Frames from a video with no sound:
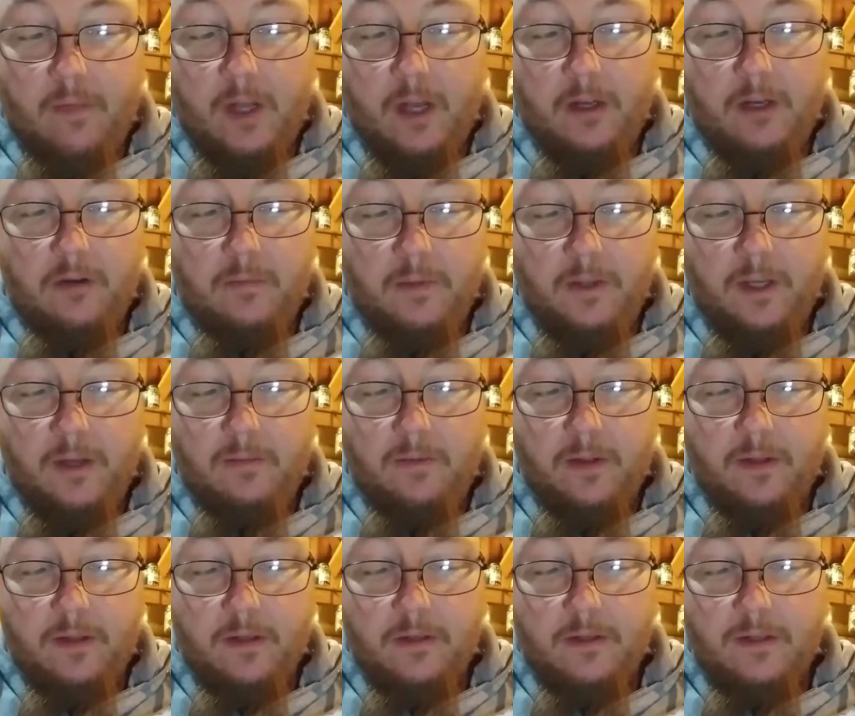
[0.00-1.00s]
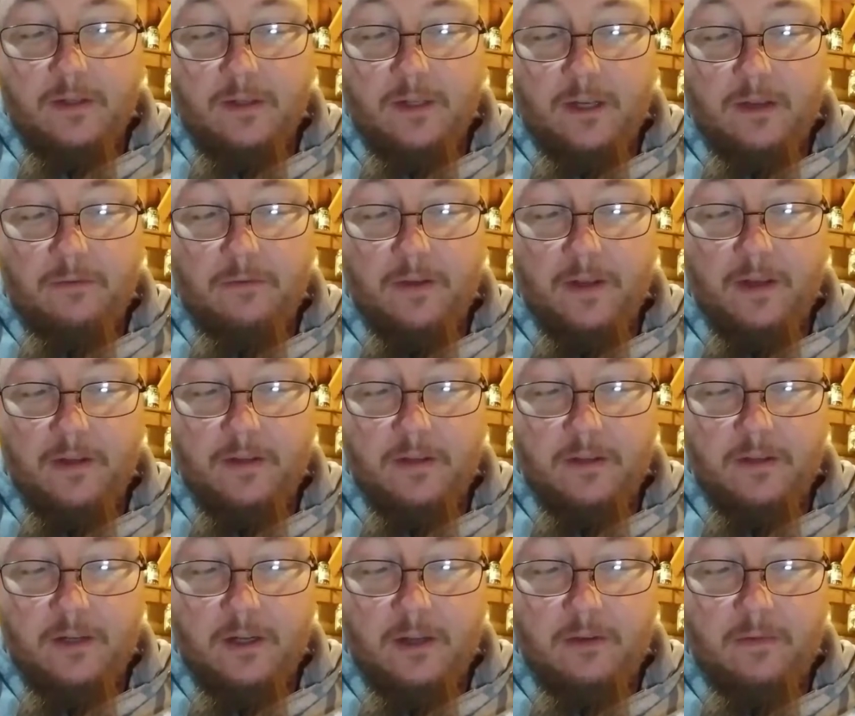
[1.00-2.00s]
I do believe that this is the
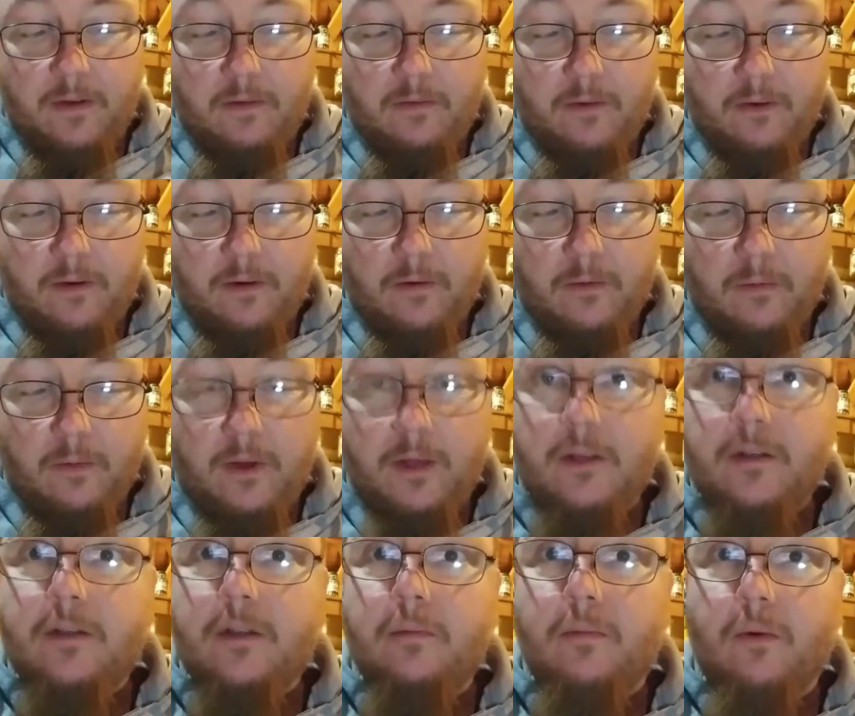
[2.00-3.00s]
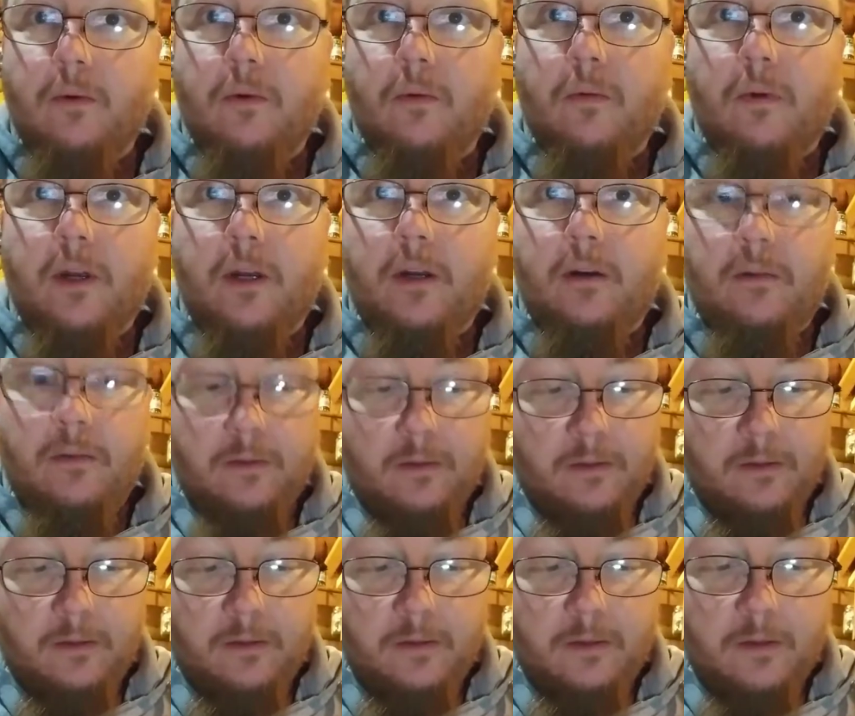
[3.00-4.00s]
fastest I've ever reassembled a reel,
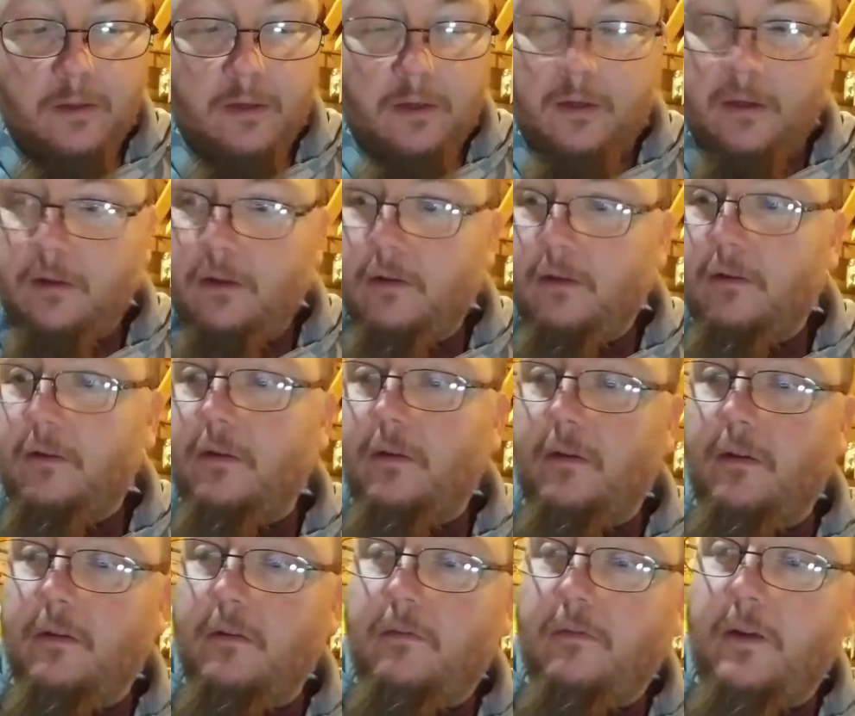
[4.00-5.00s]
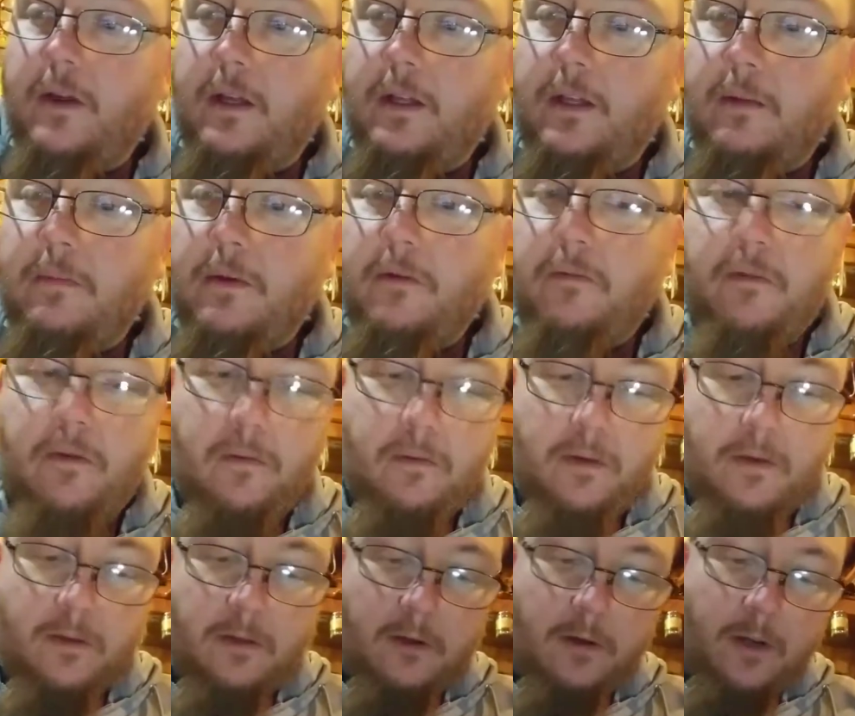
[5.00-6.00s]
due to the fact that my
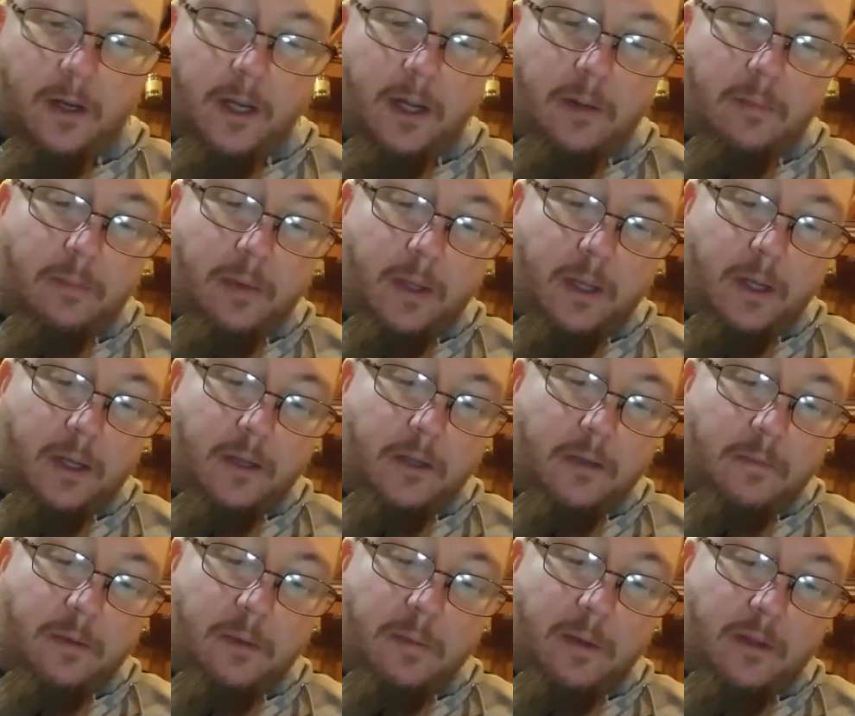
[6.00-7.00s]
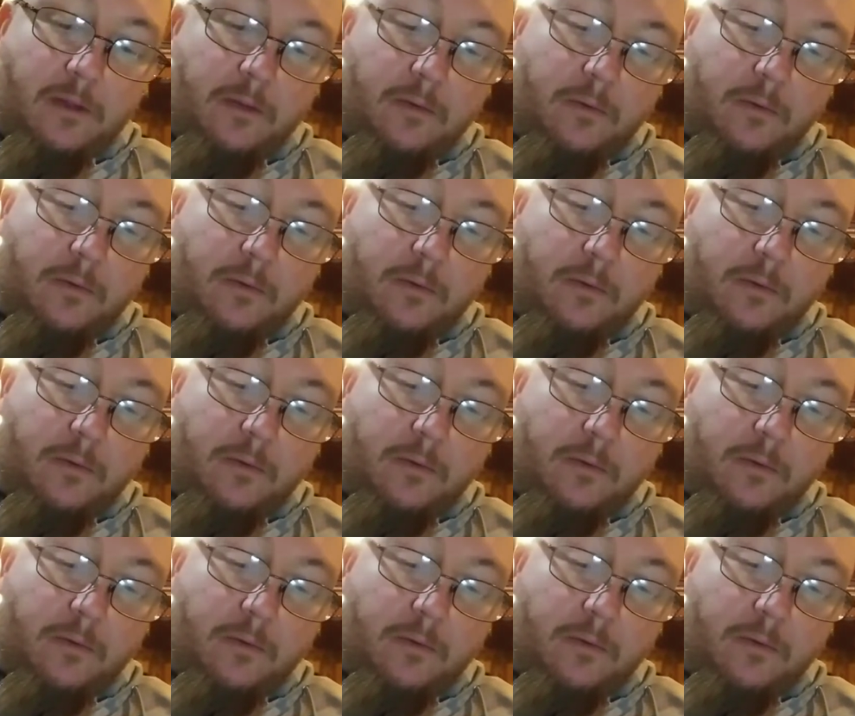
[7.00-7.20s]
phone is already complaining to me about